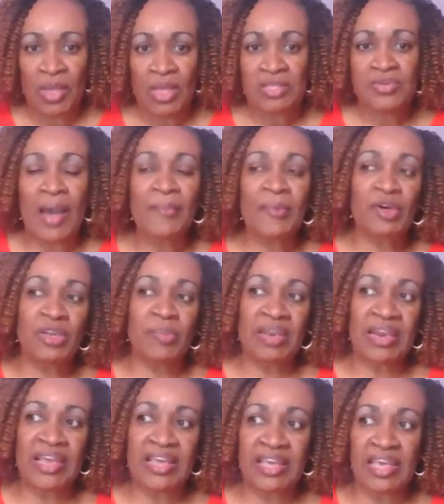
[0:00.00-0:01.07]
So I'm going to be
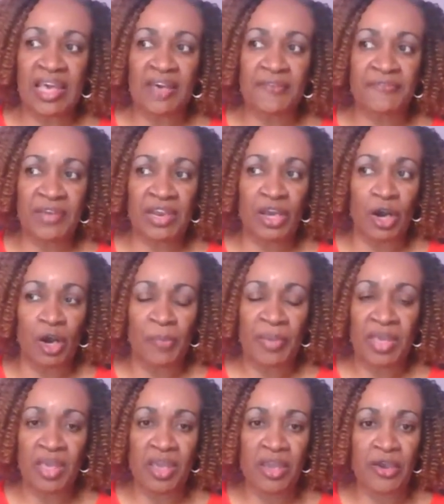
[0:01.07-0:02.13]
linking a video up
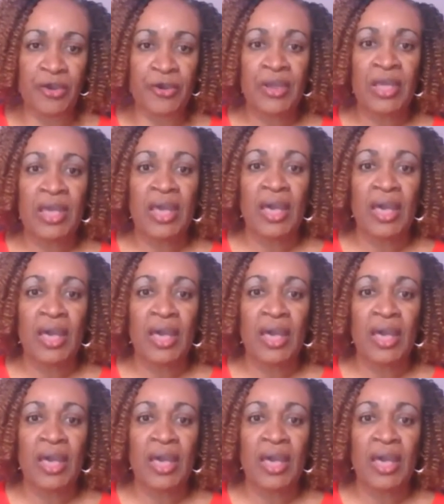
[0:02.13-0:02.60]
here.